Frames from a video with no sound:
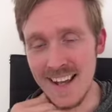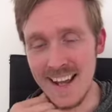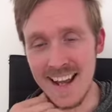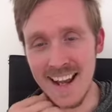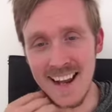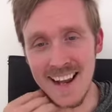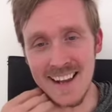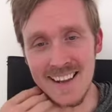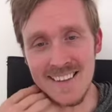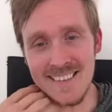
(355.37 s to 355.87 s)

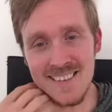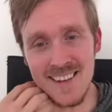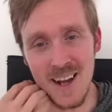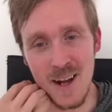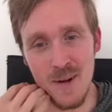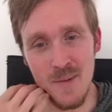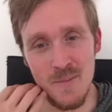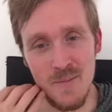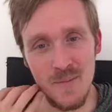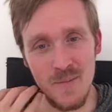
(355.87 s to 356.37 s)
and
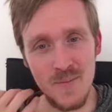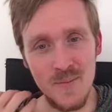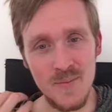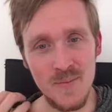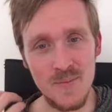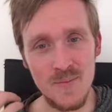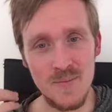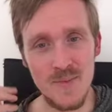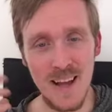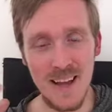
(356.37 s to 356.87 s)

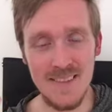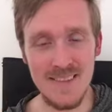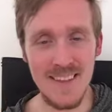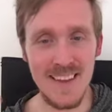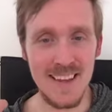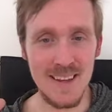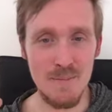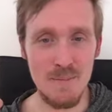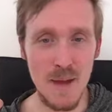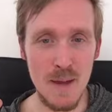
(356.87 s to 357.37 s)
I
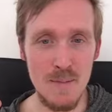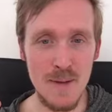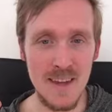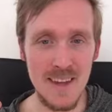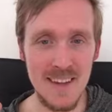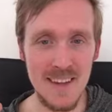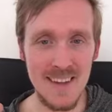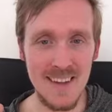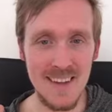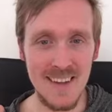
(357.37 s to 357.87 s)
think
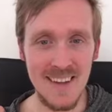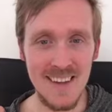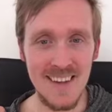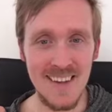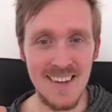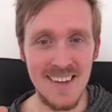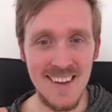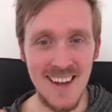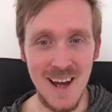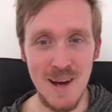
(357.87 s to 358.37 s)
maybe
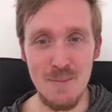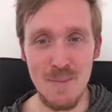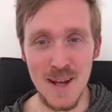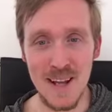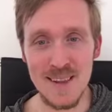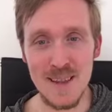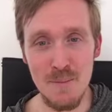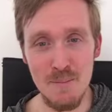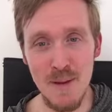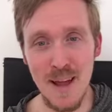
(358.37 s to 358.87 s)
I'll be
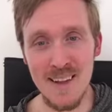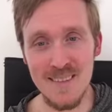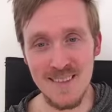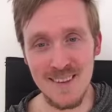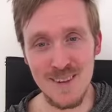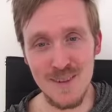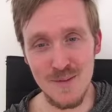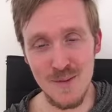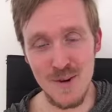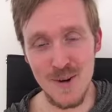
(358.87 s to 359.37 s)
at the
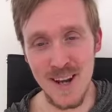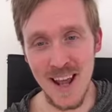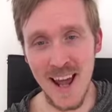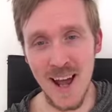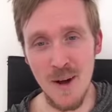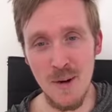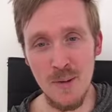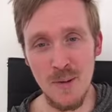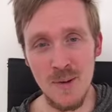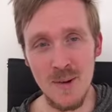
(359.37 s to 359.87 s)
basics for
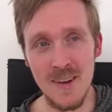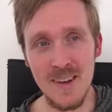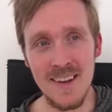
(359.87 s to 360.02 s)
now.